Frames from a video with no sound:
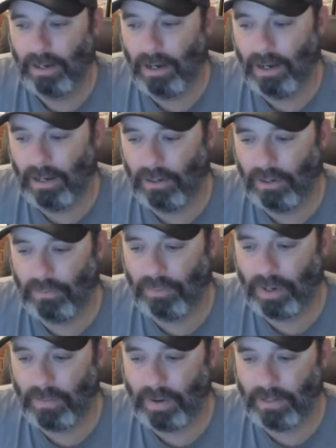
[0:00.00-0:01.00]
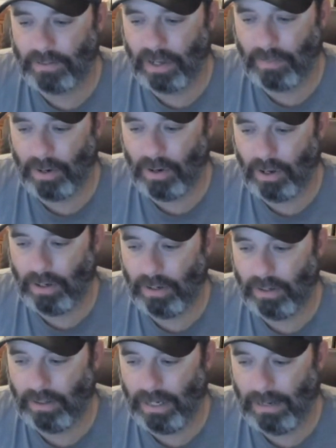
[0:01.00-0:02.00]
A good friend of mine's coming on
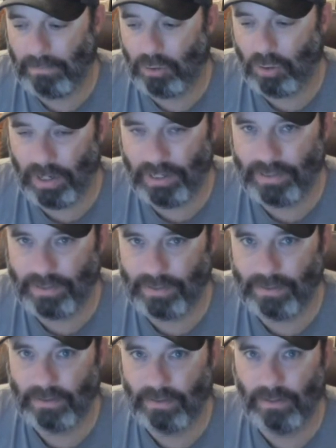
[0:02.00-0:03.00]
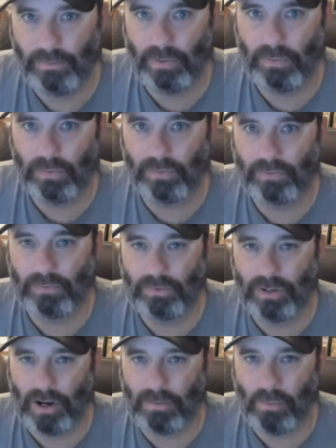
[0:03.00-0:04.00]
named Chris, and we will
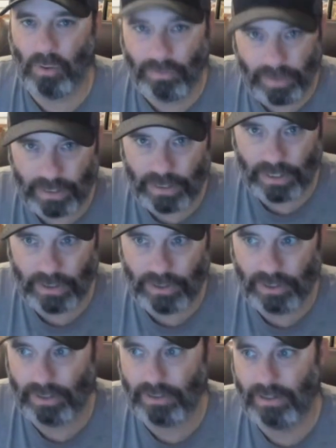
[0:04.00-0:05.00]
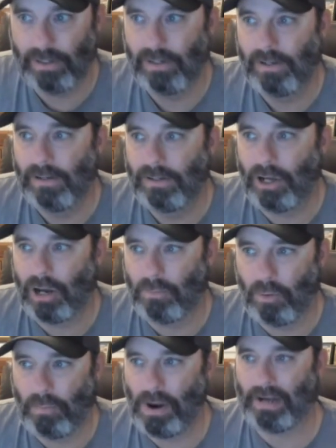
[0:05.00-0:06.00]
talk more vintage and talk
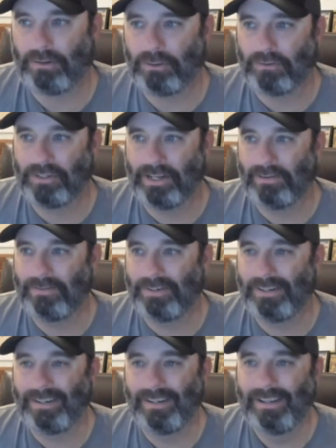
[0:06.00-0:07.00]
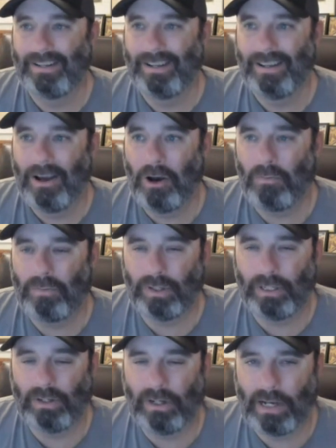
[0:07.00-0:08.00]
more practical stuff. And
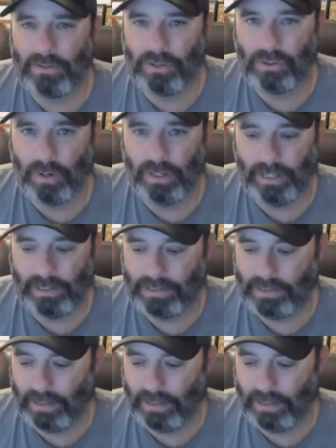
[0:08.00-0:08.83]
hopefully you guys enjoyed this.